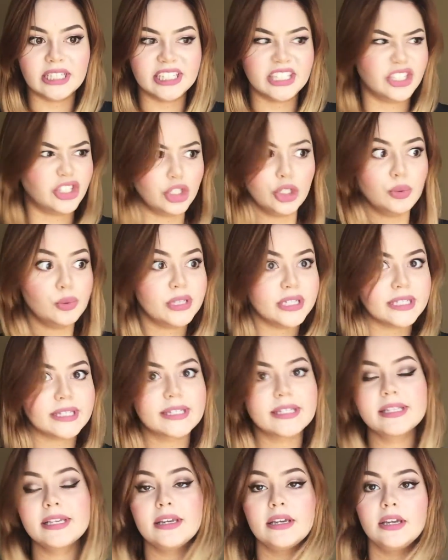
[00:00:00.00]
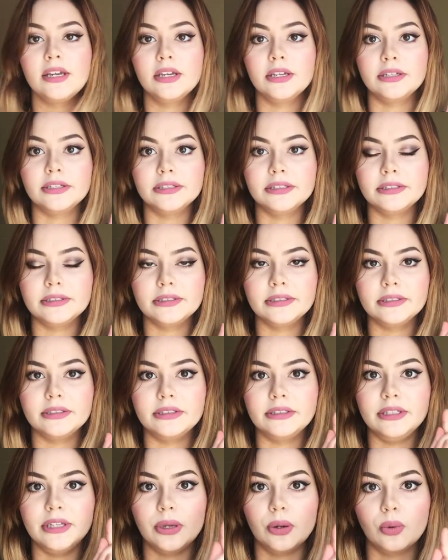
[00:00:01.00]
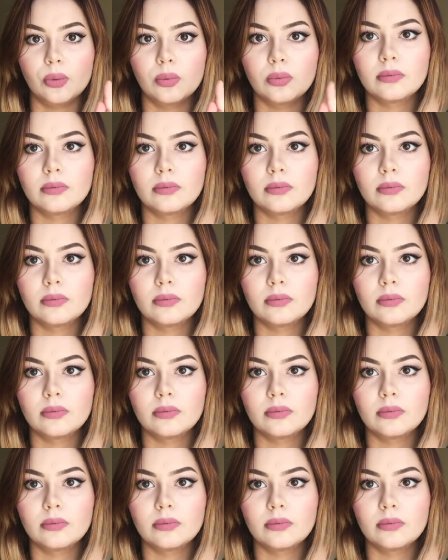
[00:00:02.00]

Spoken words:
let's do this. No.